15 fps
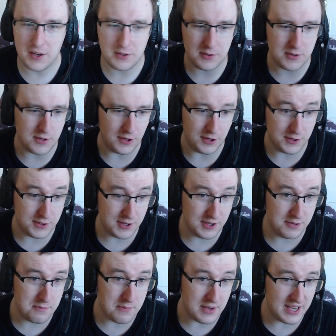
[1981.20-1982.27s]
you
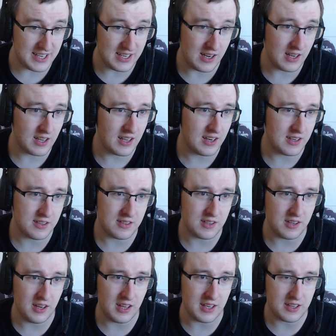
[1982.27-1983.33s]
solution, but I can
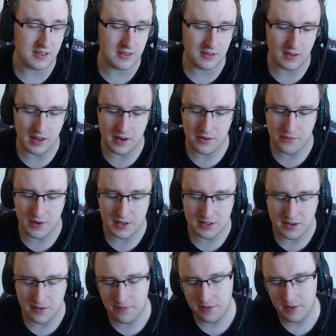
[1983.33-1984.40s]
like clarify
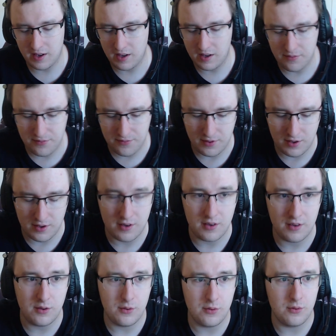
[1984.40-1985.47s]
something if
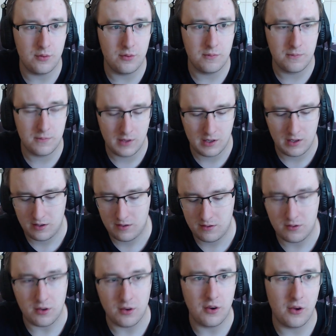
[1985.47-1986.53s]
you
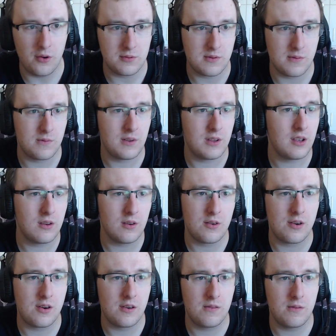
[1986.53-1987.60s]
don't know something
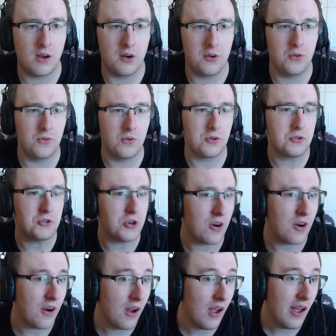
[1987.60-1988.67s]
or are you not
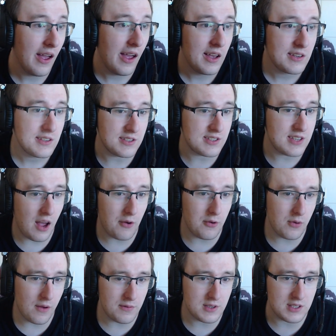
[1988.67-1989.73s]
sure. Since now you
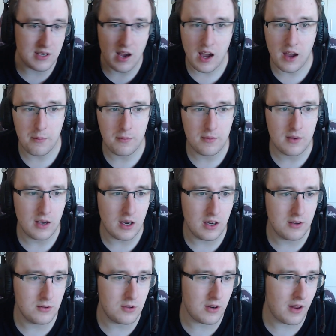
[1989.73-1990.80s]
have the time,
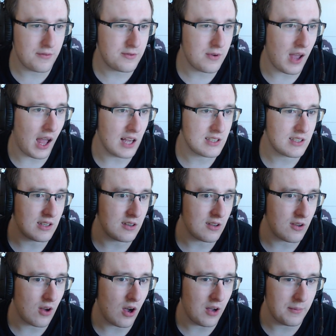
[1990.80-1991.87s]
you don't have to ask in the
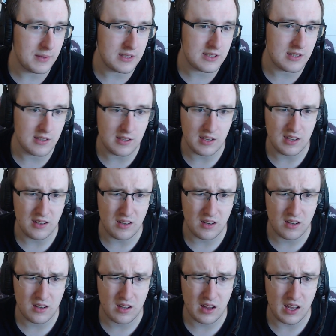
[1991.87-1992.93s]
comments in the
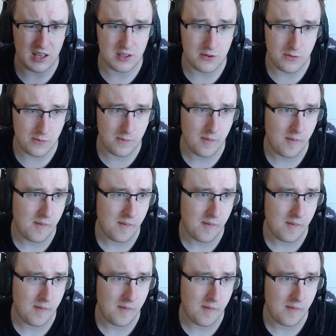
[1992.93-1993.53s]
classroom.